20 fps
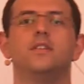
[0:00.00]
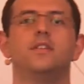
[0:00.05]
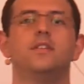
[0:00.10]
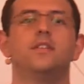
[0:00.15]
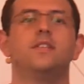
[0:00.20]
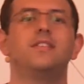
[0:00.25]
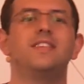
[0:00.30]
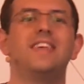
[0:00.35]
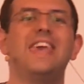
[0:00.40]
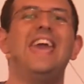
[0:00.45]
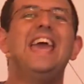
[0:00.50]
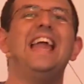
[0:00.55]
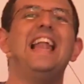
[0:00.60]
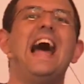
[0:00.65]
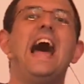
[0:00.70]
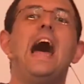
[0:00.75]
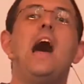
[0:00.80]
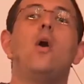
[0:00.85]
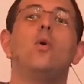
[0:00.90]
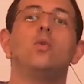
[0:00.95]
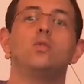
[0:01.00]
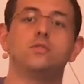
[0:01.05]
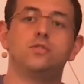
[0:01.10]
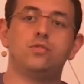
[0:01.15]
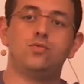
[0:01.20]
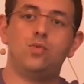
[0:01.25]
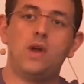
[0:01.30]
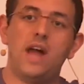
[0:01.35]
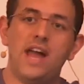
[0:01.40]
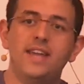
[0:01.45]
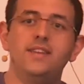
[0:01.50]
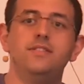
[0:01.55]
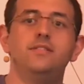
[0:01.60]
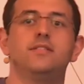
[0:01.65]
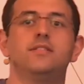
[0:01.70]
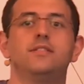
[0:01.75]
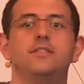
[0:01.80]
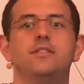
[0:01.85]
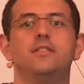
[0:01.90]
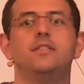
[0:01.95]
Scale out, right?
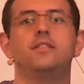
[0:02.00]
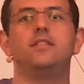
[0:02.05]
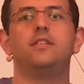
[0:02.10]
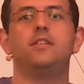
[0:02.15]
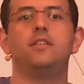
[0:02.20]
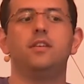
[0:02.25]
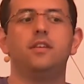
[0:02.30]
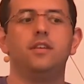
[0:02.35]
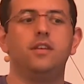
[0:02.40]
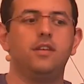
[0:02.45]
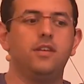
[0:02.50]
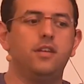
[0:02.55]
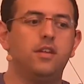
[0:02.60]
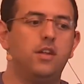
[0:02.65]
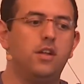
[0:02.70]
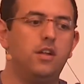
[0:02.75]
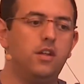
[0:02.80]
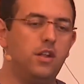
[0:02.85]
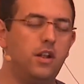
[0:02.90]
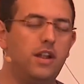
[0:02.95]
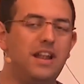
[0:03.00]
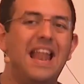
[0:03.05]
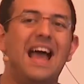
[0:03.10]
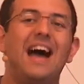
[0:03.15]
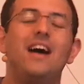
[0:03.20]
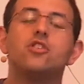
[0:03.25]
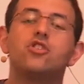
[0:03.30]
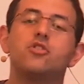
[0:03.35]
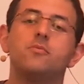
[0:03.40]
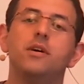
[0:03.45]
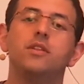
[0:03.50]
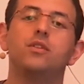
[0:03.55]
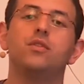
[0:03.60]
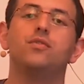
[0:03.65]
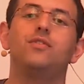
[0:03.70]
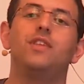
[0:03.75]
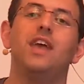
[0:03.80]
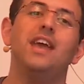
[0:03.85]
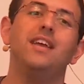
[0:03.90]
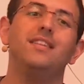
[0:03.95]
Large amount
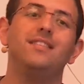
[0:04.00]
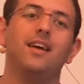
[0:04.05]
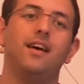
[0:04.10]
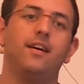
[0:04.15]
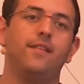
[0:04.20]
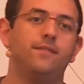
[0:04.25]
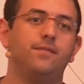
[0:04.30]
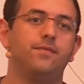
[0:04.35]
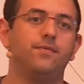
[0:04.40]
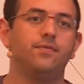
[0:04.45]
of data.